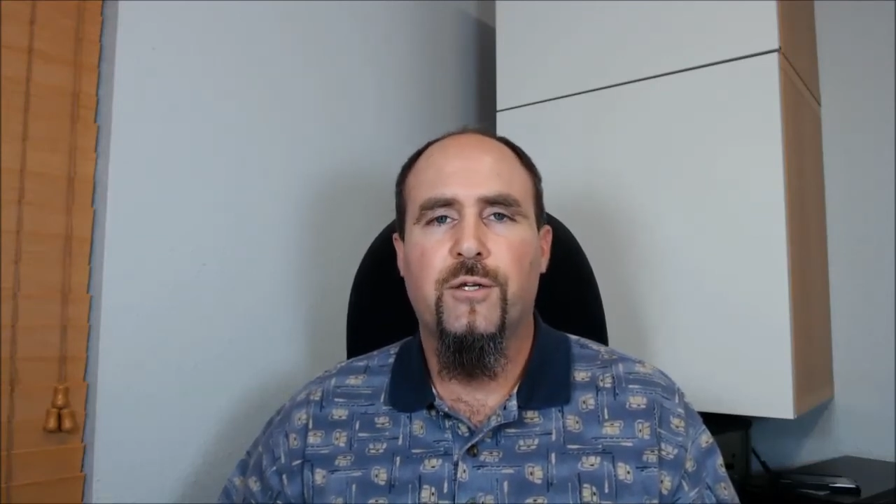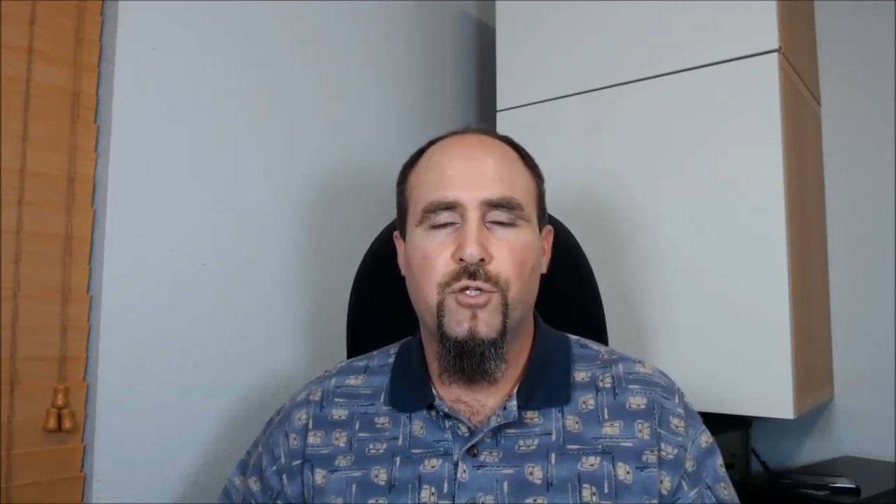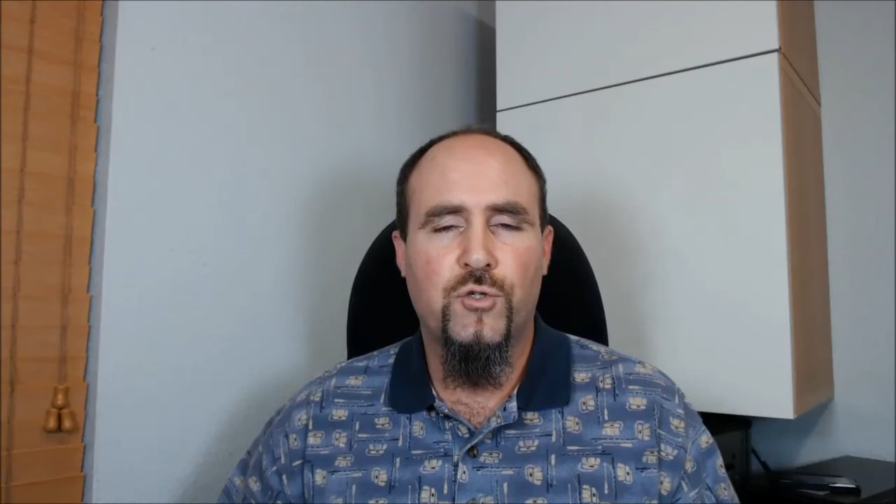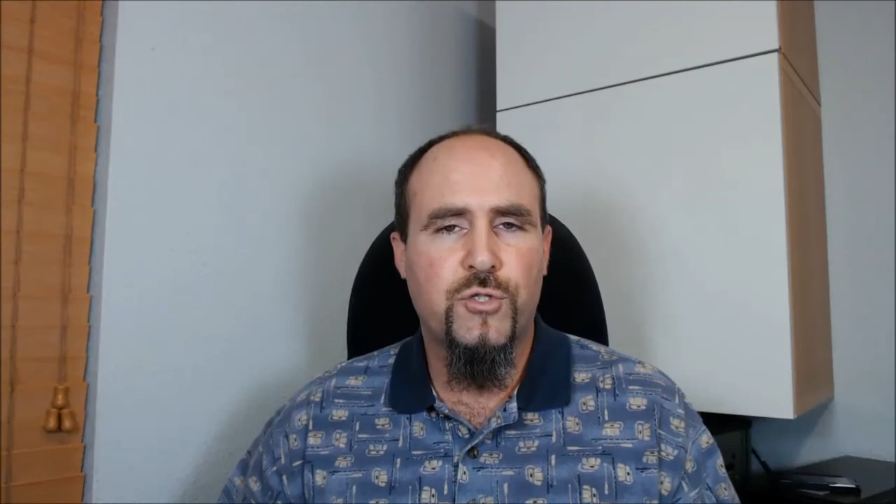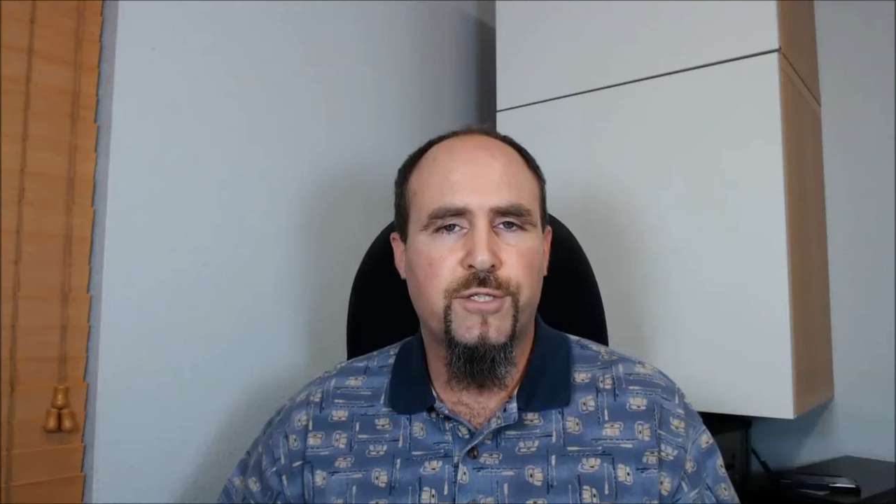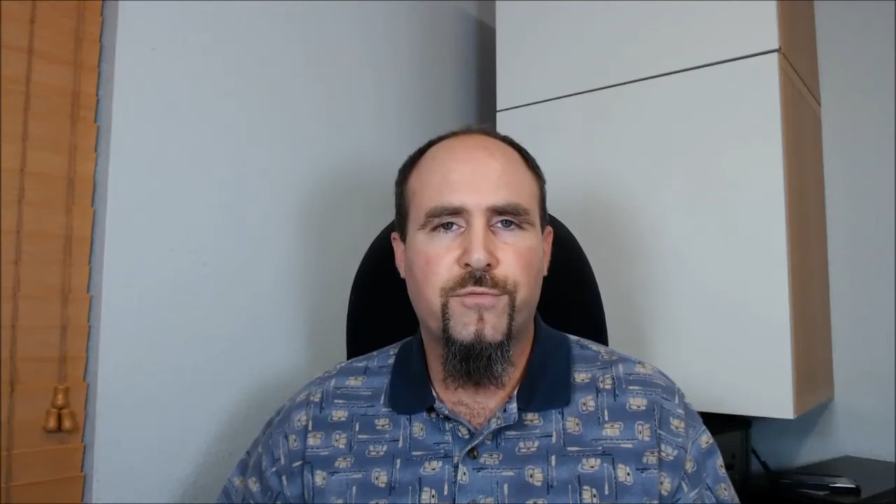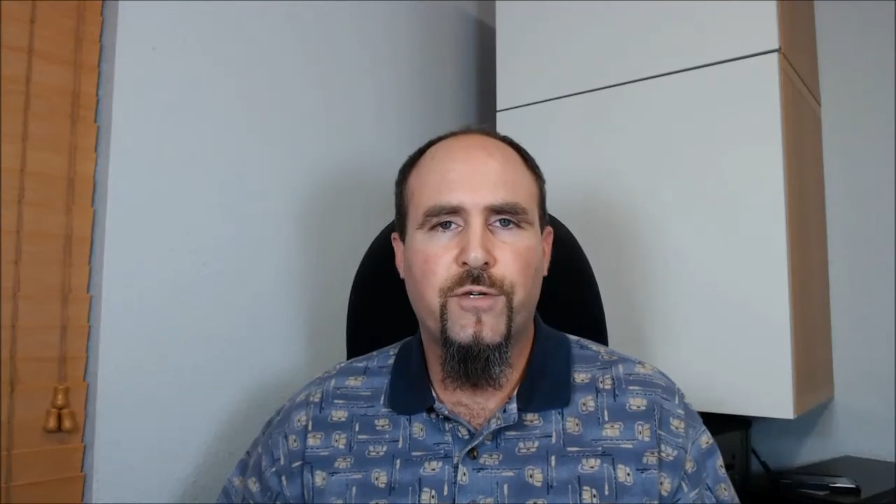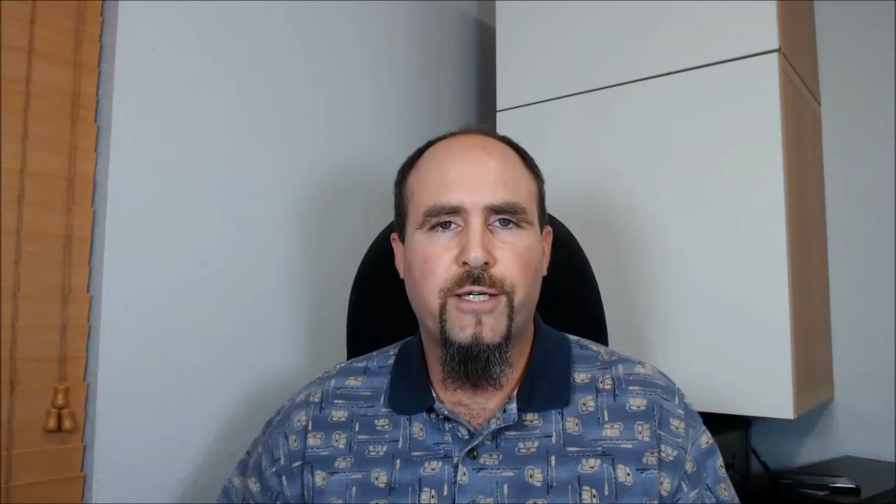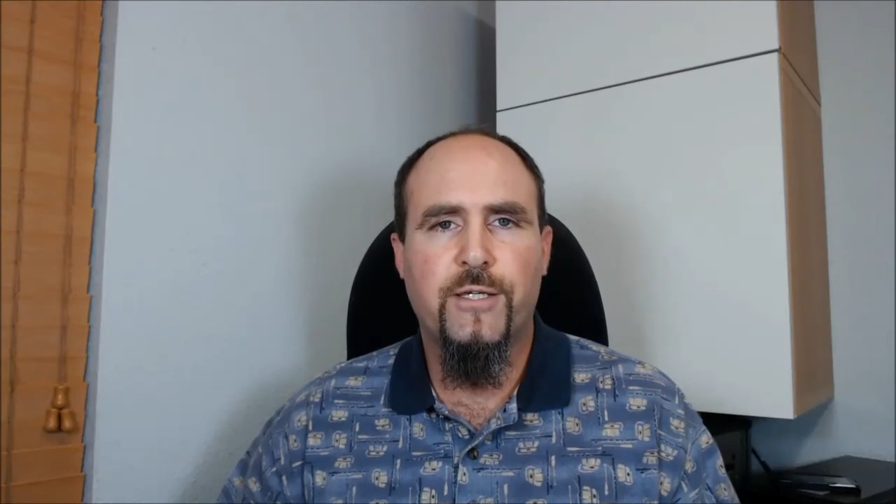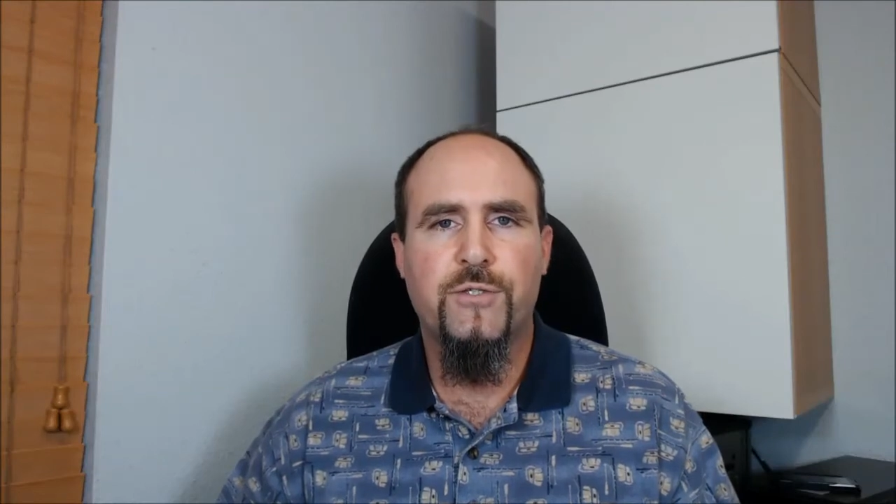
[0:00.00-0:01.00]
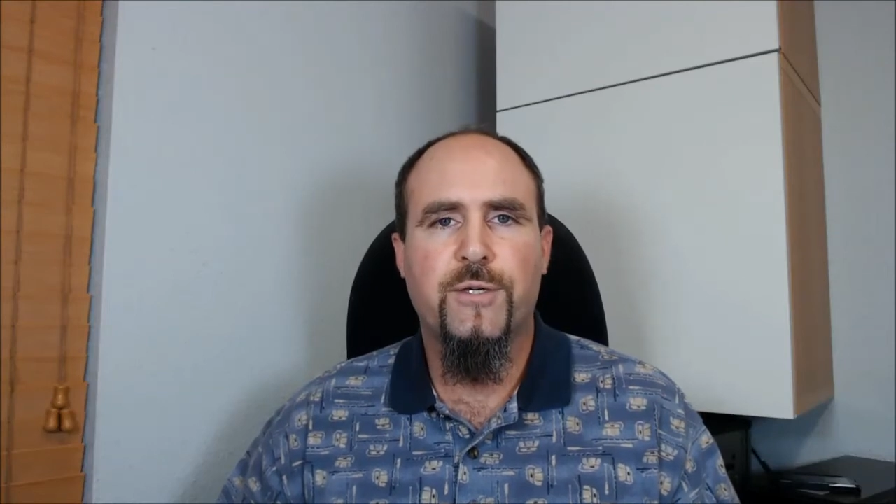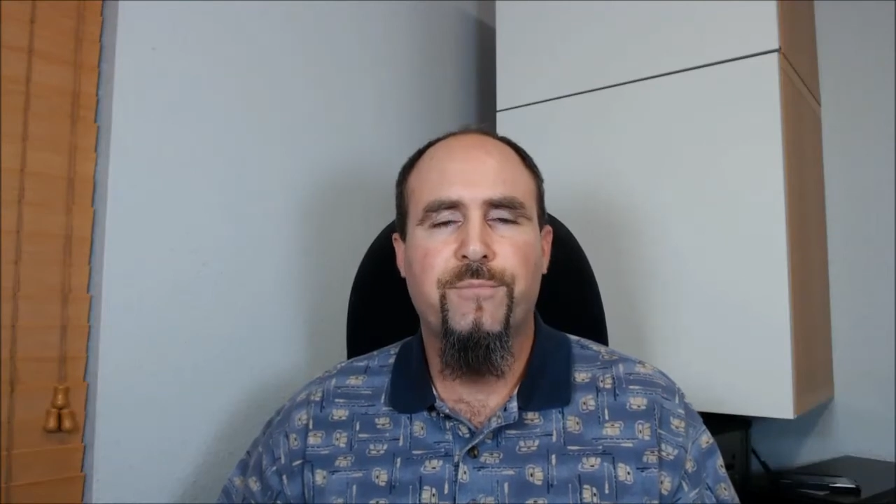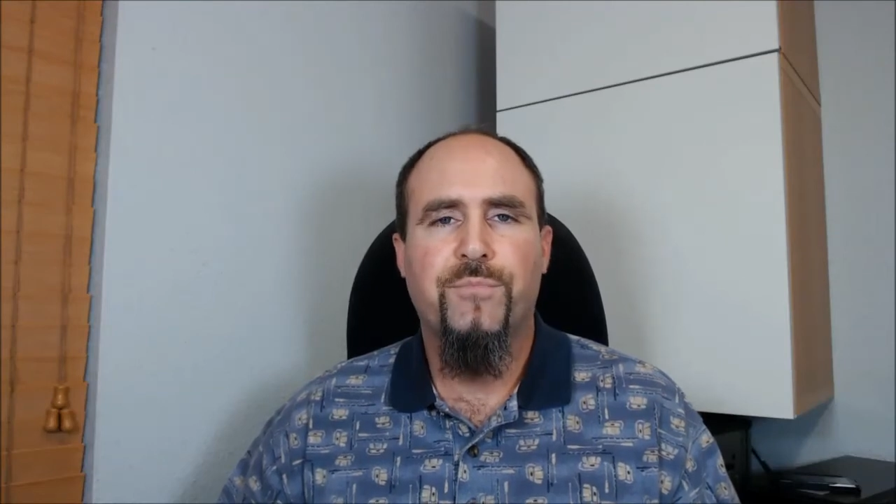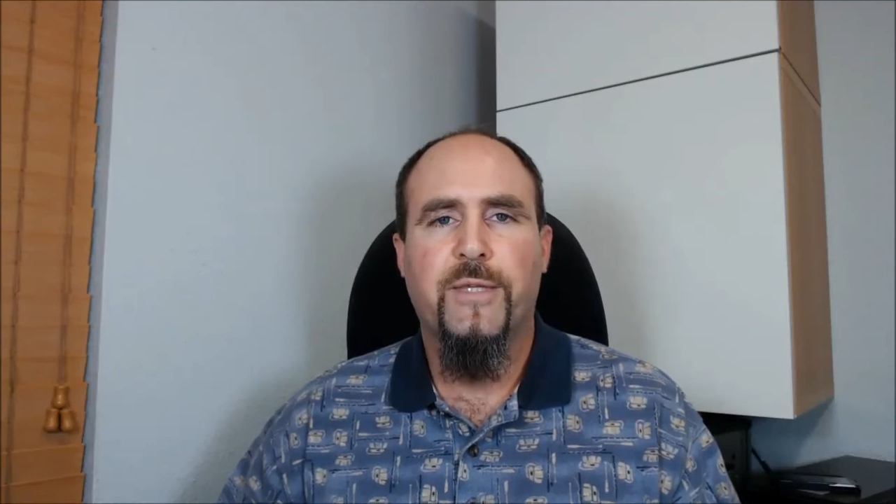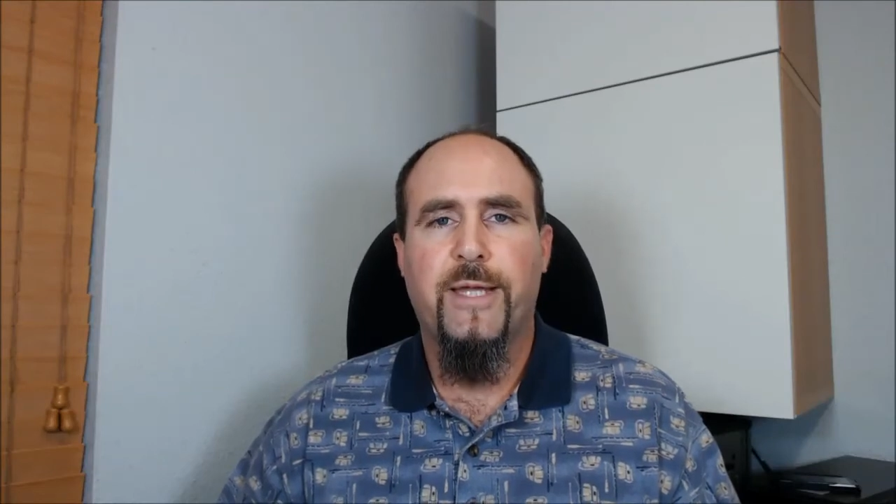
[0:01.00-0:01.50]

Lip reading: usage fees,